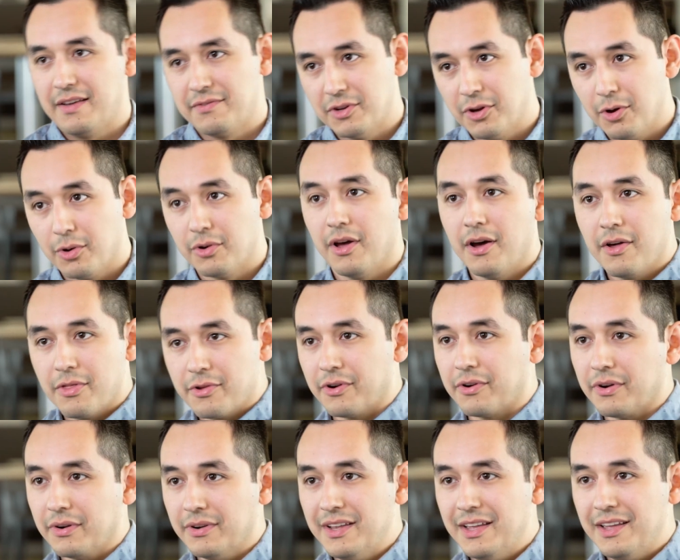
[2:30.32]
have to go to
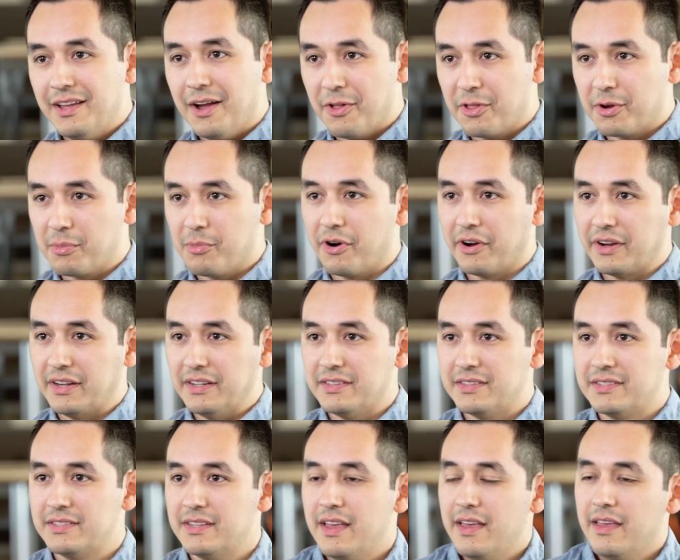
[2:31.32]
other other
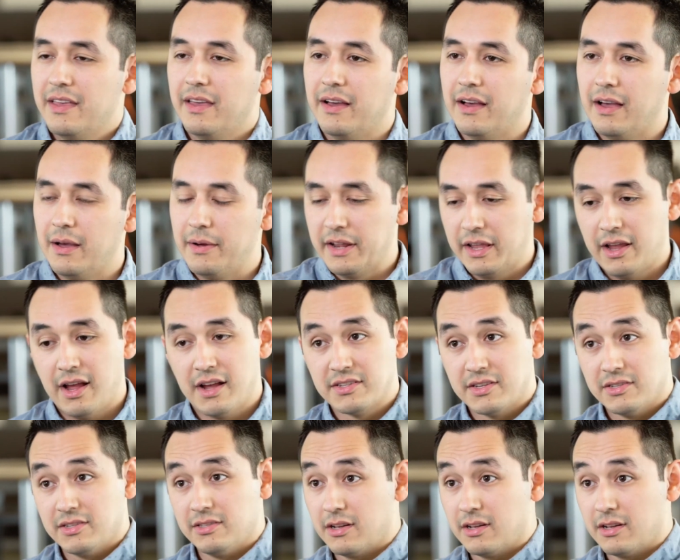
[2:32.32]
markets, uh, and it causes a